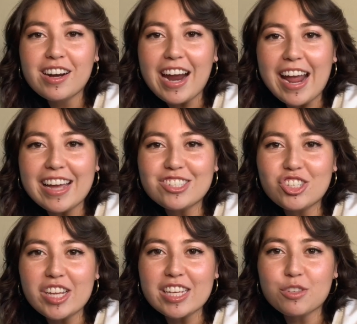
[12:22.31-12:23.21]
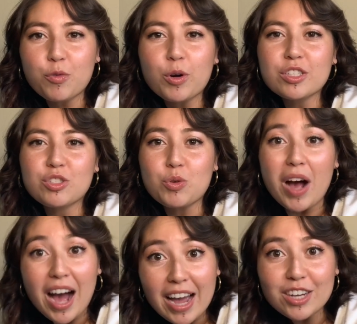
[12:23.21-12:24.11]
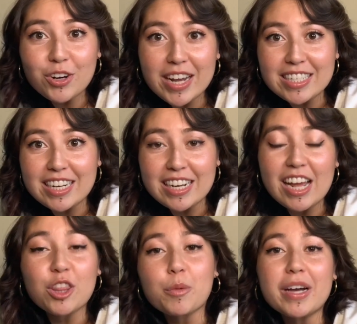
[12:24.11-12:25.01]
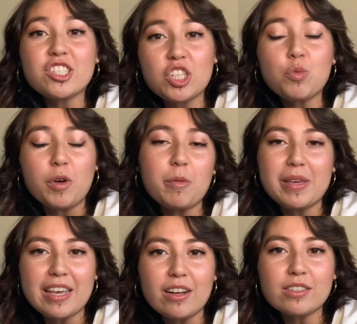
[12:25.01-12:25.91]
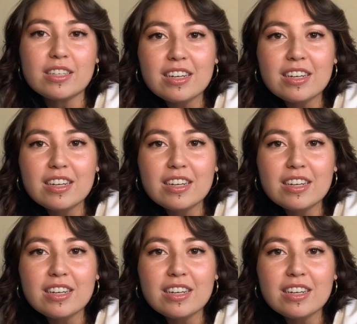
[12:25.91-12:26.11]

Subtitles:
and she is forced to hide her identity, otherwise she will be killed.